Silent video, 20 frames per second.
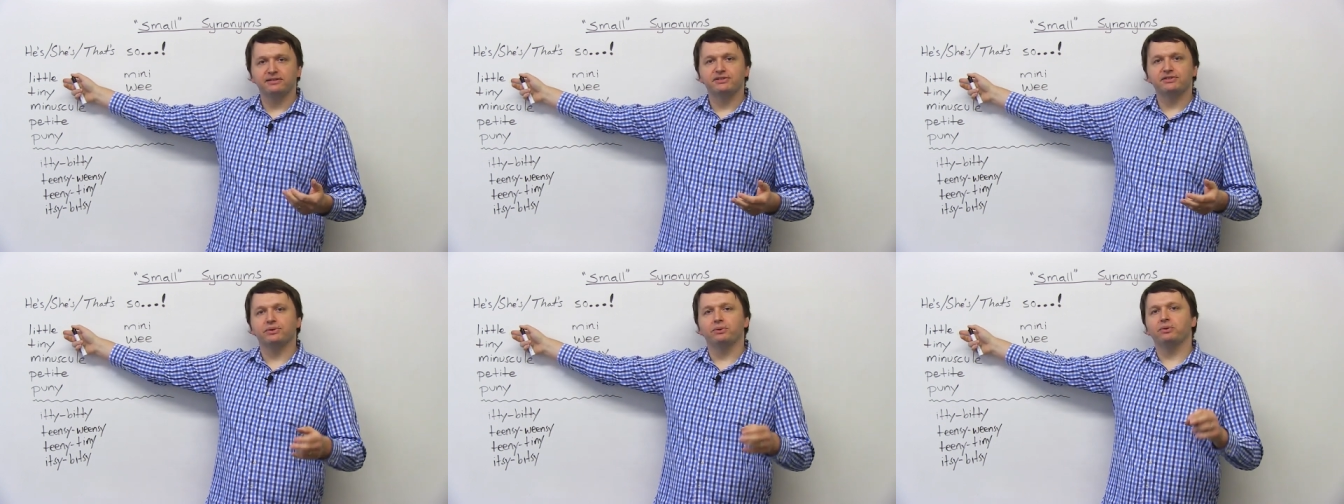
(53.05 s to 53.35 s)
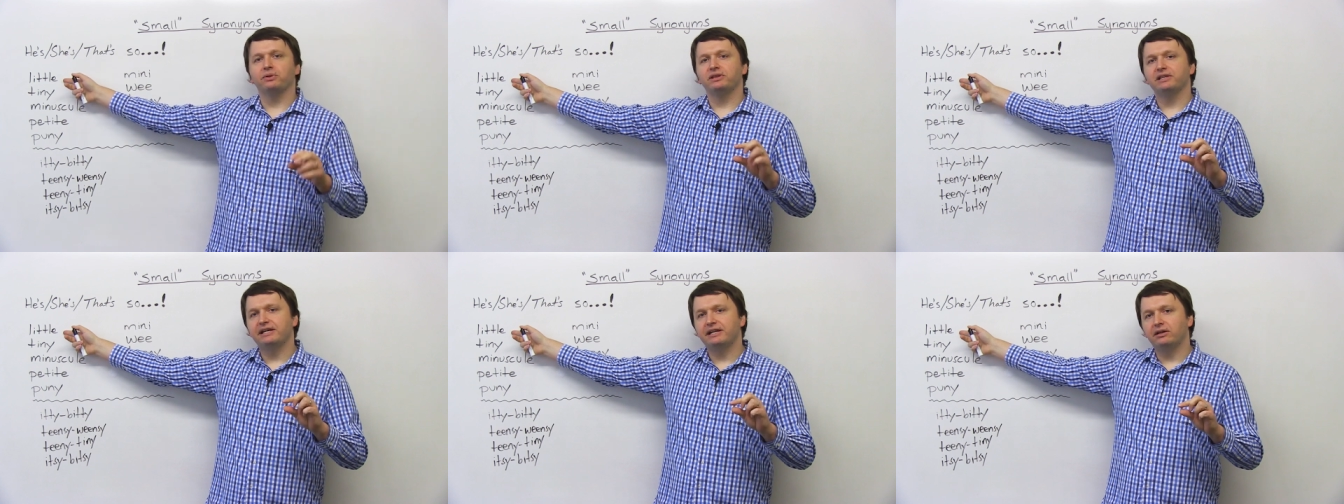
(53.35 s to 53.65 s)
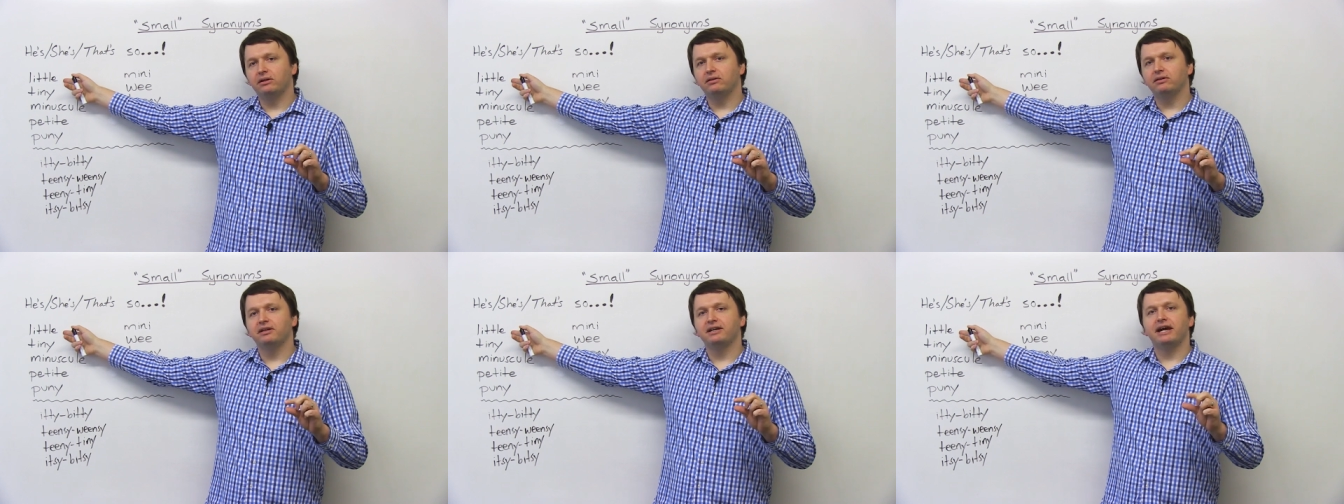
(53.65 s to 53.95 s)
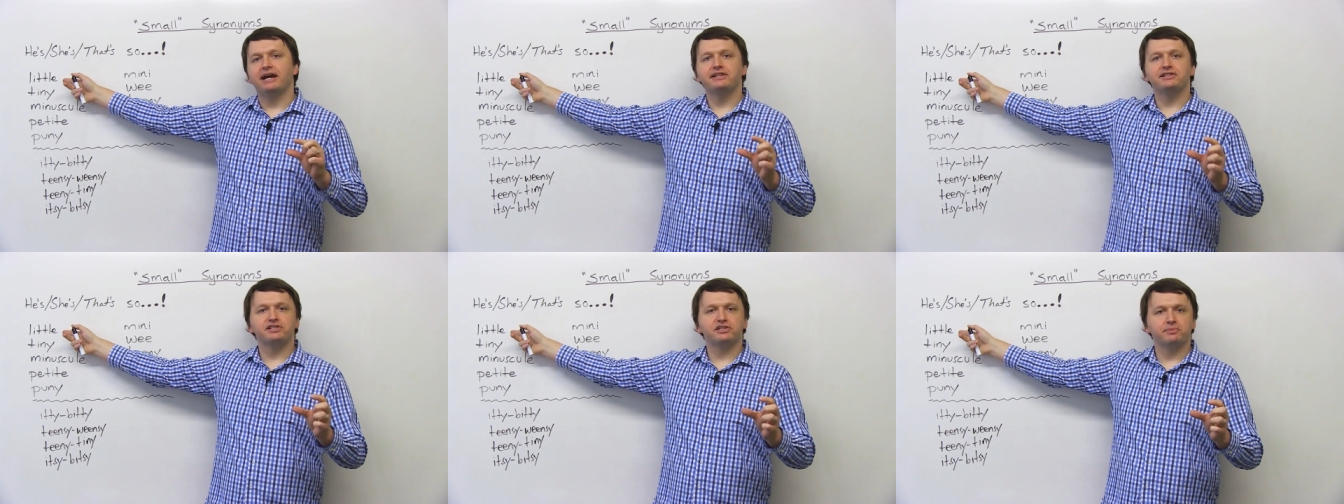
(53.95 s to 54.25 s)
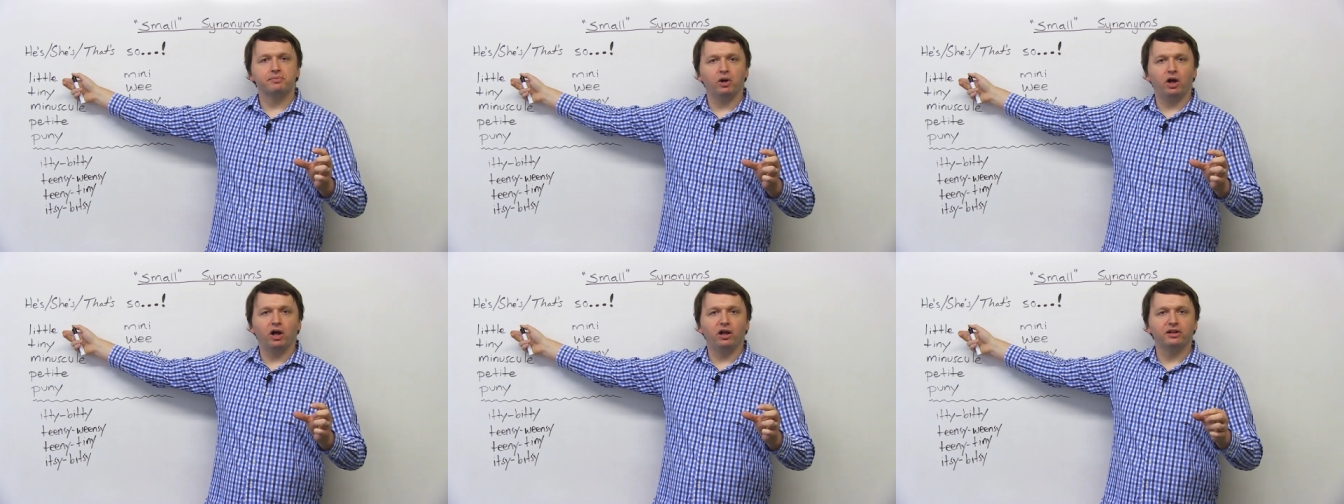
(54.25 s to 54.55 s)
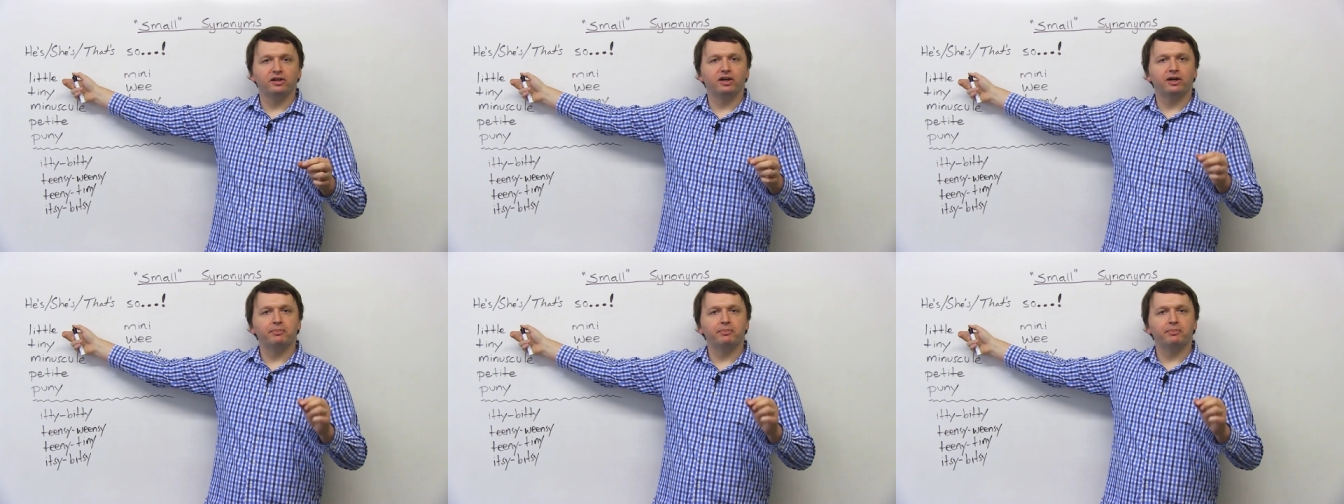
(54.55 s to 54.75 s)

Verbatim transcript: So little and small